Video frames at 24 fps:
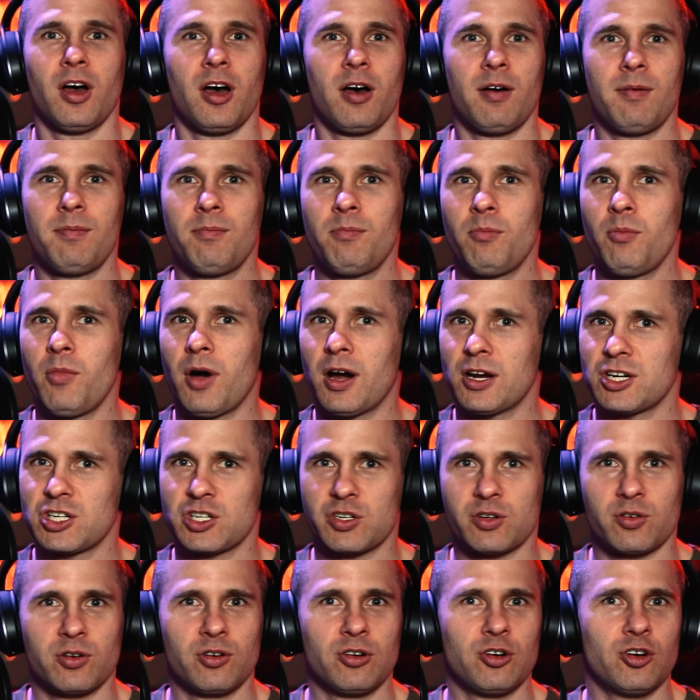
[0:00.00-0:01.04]

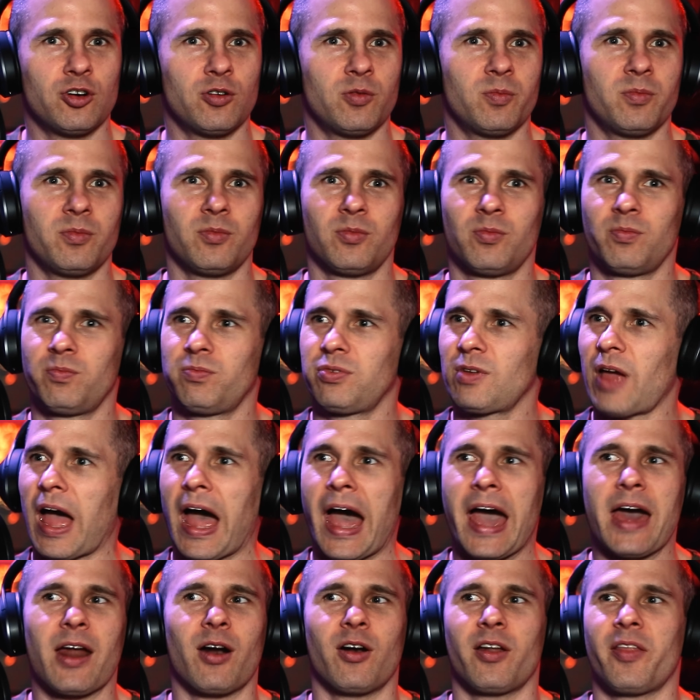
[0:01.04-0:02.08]
mushroom,
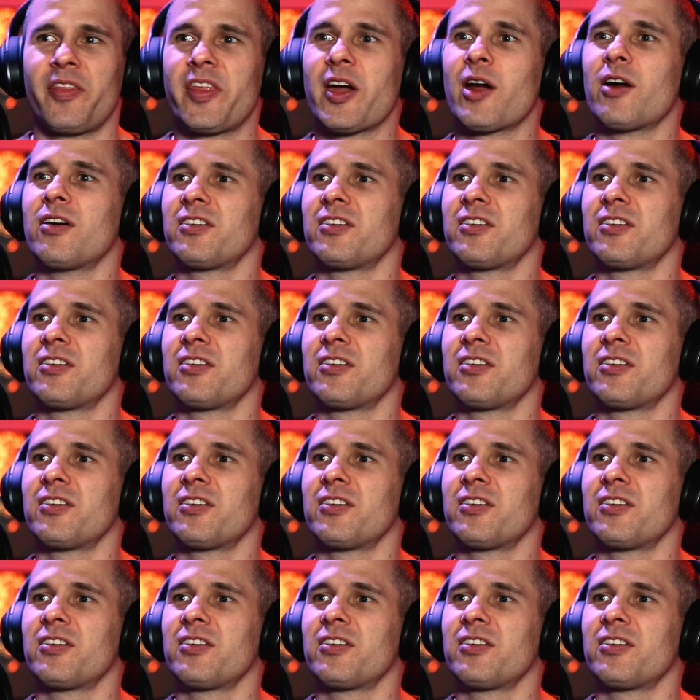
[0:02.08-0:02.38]
I don't know, there